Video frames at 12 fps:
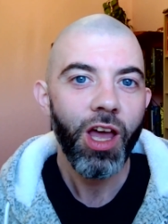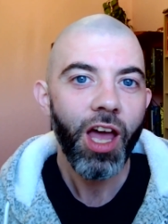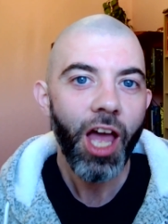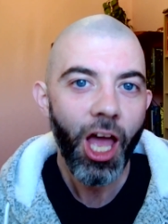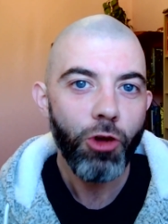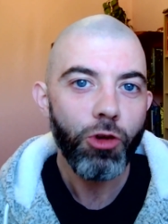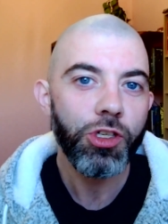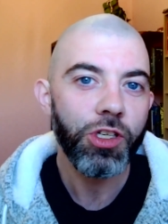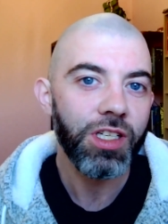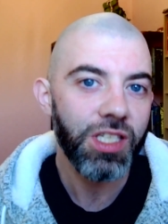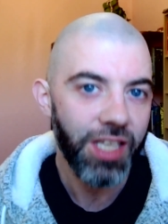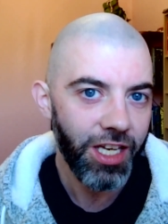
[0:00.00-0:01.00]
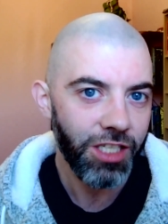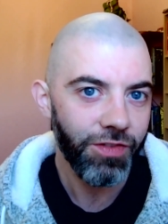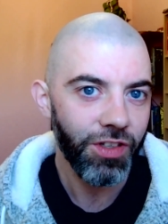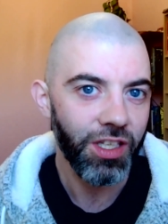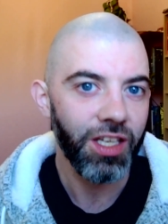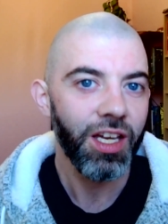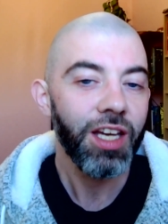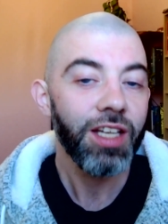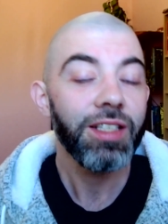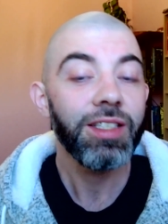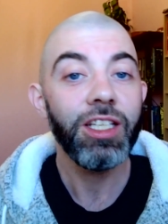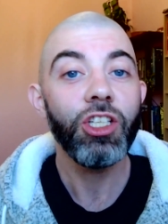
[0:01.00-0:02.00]
how successfully
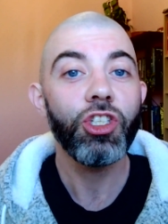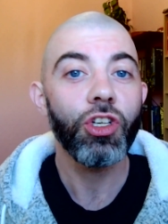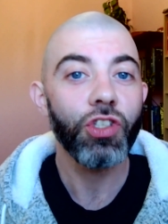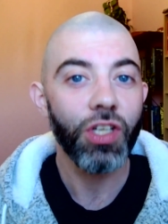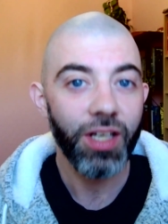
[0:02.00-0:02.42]
teachers are